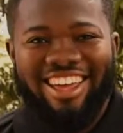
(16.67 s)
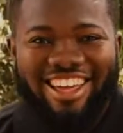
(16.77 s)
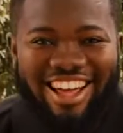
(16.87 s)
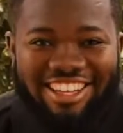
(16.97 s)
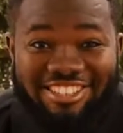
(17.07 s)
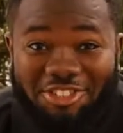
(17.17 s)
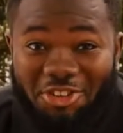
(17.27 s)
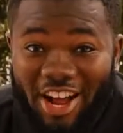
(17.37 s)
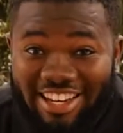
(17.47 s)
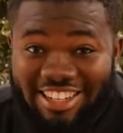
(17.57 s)
guys, it's
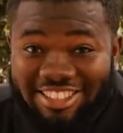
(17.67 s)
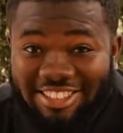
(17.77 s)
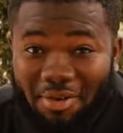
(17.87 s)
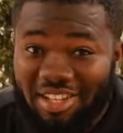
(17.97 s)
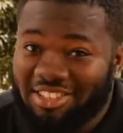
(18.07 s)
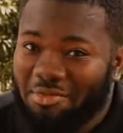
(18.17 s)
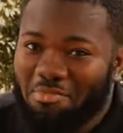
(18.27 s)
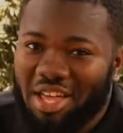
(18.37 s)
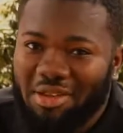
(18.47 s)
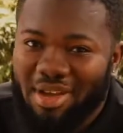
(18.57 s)
Randy Thomas, the
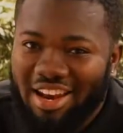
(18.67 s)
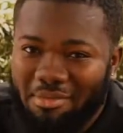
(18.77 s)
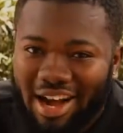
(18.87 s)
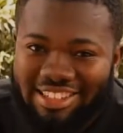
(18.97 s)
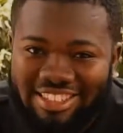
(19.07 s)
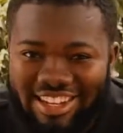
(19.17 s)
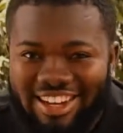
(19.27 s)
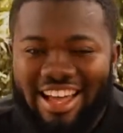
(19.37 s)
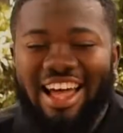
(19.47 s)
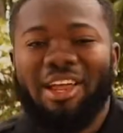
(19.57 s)
Big Belly Bartender
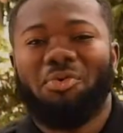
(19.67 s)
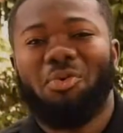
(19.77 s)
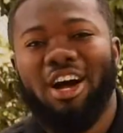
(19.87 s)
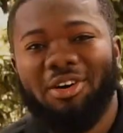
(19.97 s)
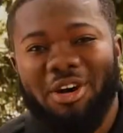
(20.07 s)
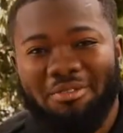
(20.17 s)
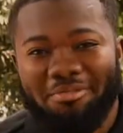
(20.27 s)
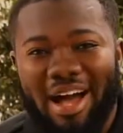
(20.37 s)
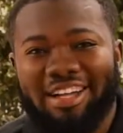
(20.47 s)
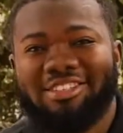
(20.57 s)
and welcome
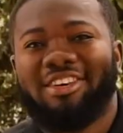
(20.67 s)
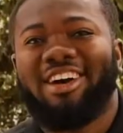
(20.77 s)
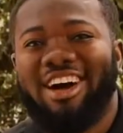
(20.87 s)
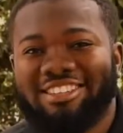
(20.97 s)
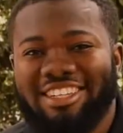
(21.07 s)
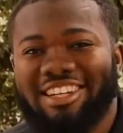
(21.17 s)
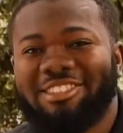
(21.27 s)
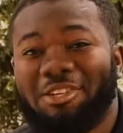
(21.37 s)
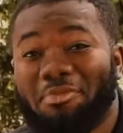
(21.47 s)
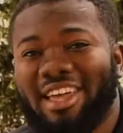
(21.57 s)
back to
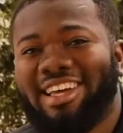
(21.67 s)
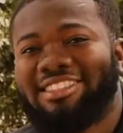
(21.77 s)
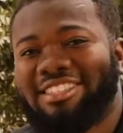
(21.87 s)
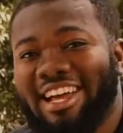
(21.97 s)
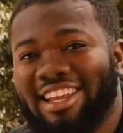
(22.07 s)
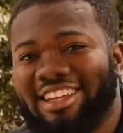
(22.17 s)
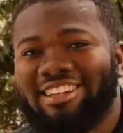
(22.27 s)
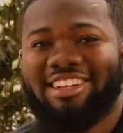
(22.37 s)
Cocktailz Jamaica channel.